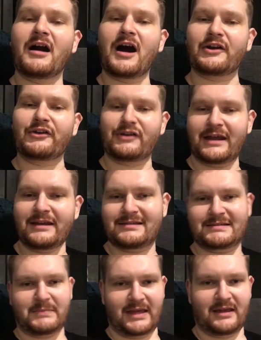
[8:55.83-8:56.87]
I don't need
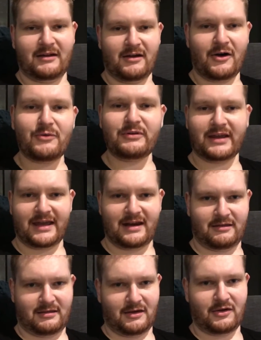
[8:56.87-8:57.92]
to be holding
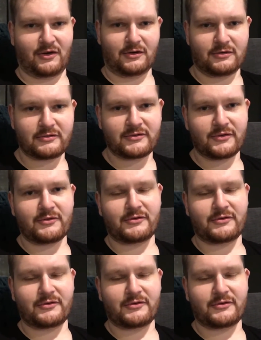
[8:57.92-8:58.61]
anything cold